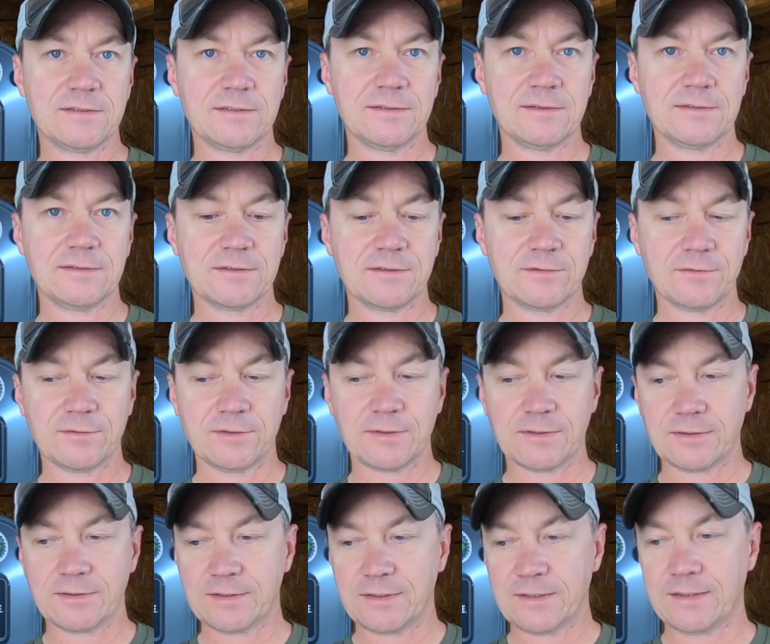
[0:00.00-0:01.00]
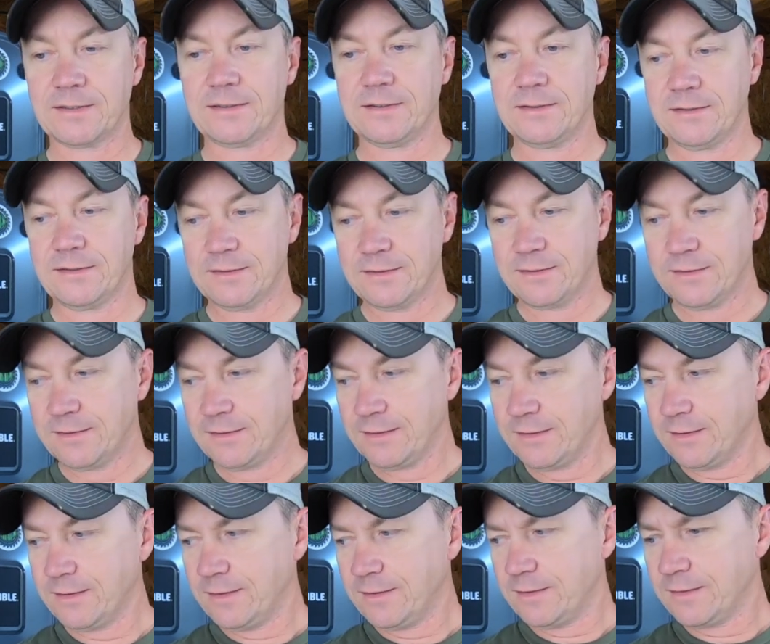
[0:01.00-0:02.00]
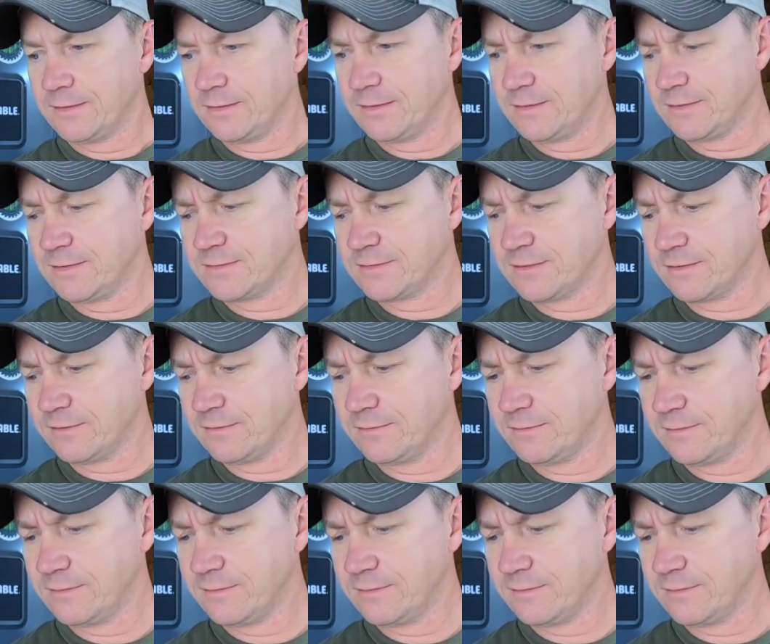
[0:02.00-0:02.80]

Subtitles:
And so yeah, I think that's all.